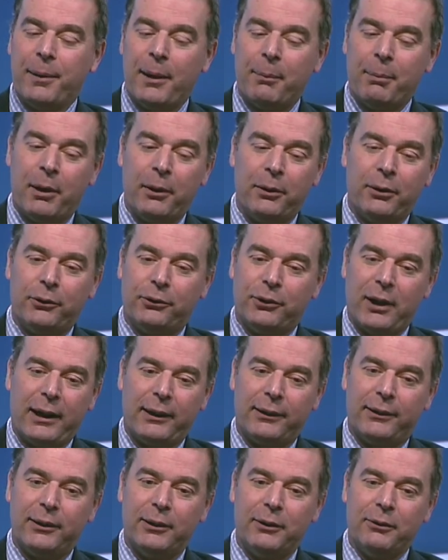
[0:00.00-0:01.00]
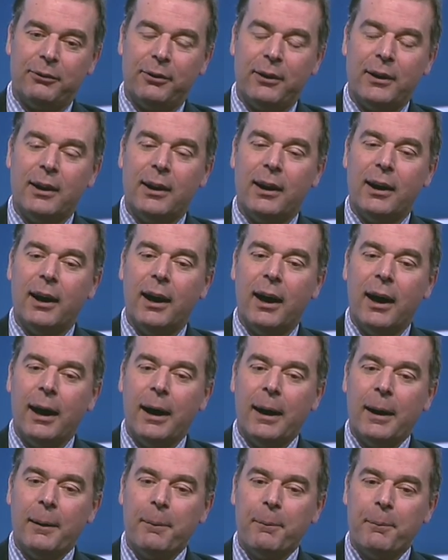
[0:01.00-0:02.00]
both attractive,
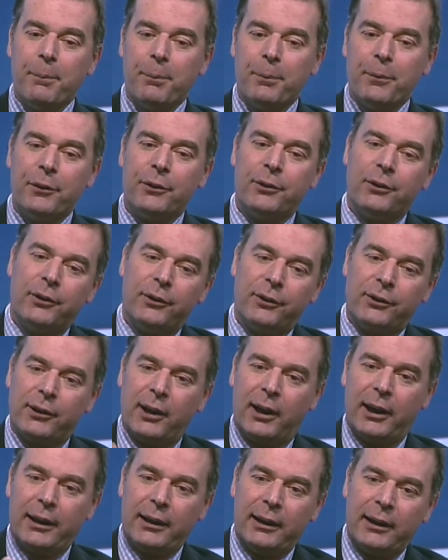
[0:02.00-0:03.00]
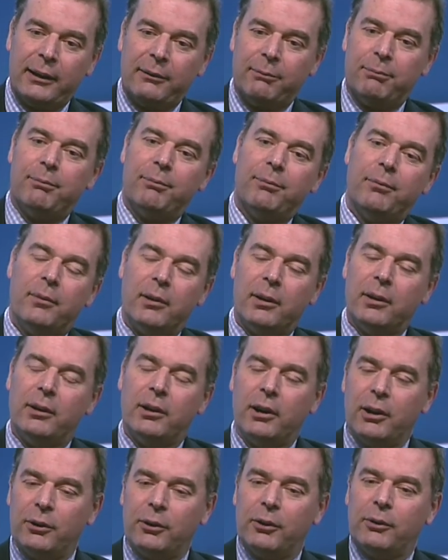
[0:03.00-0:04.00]
slightly,
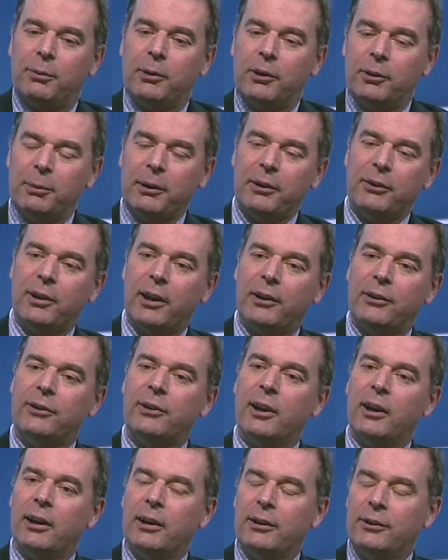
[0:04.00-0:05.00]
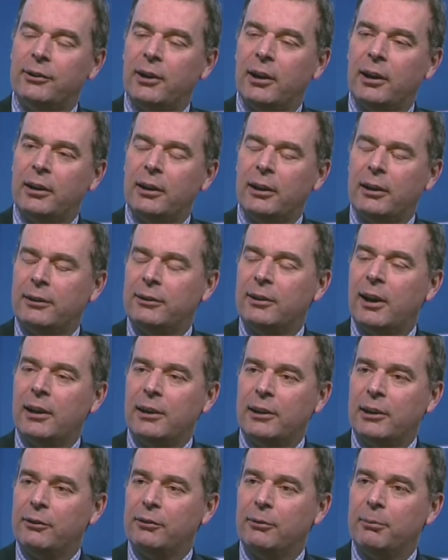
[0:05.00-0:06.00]
as has been said,
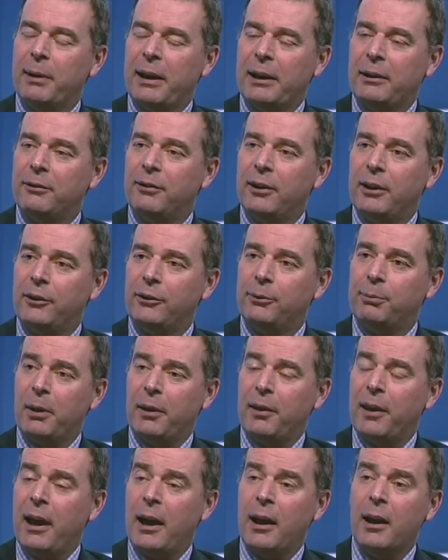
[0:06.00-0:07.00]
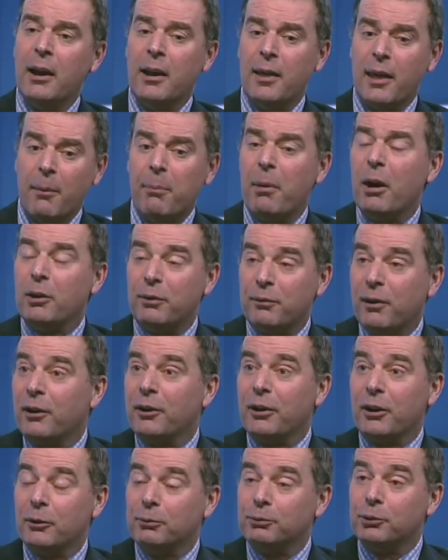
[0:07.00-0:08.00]
slightly different benefits, but they're both
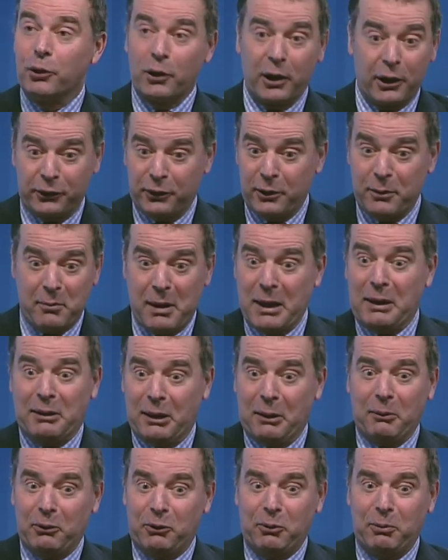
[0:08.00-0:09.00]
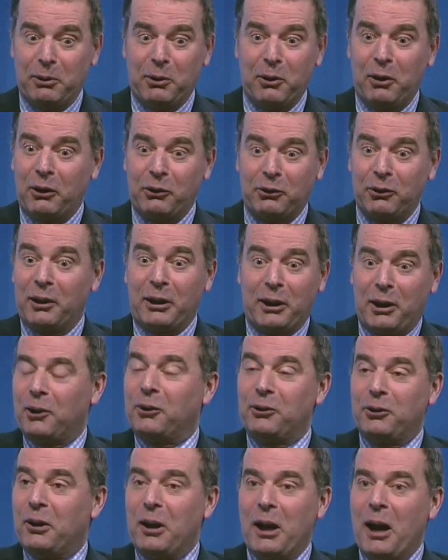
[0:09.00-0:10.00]
very good products. And the main thing we should be doing is trying to
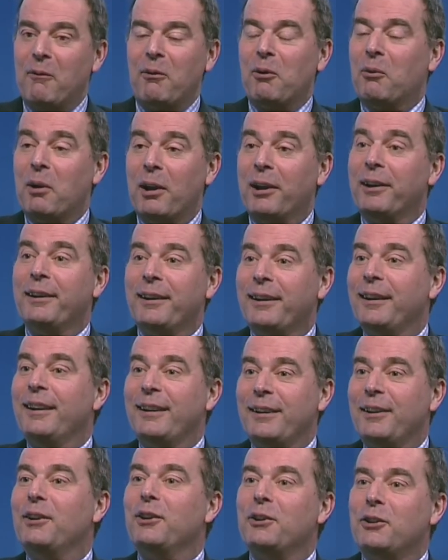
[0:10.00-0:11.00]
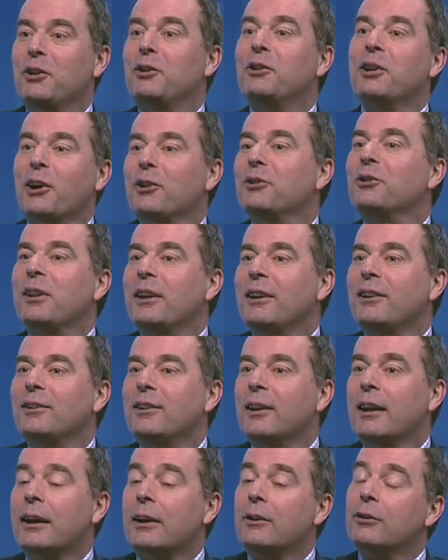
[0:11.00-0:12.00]
encourage everyone to touch these
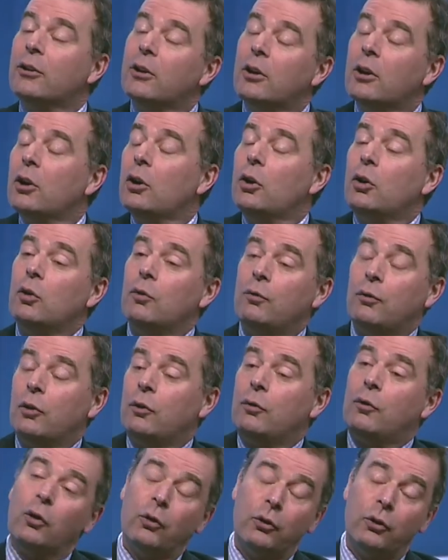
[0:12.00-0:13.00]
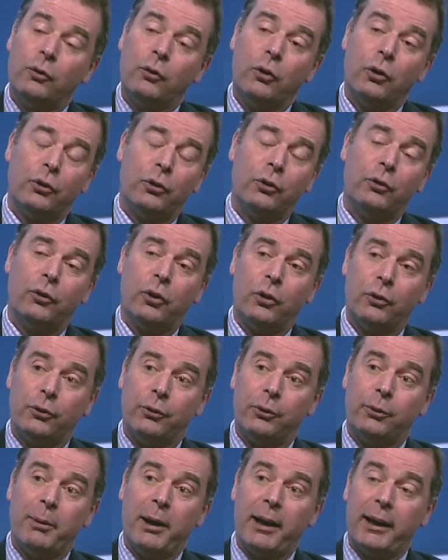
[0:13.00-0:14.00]
things who've got
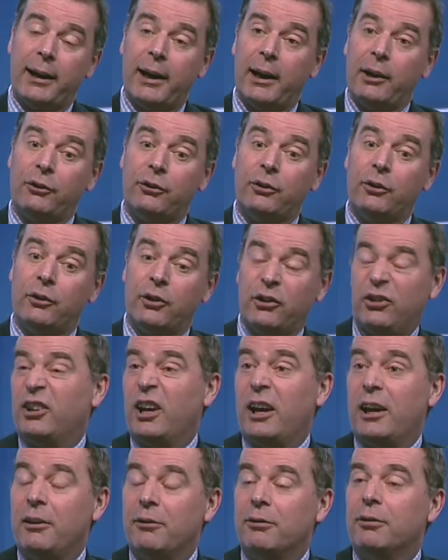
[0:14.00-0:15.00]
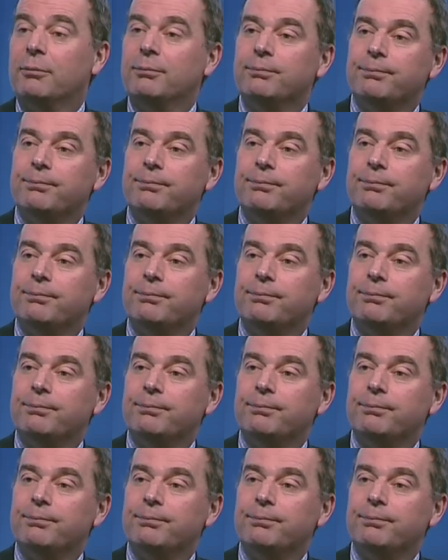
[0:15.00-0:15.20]
some spare cash to save.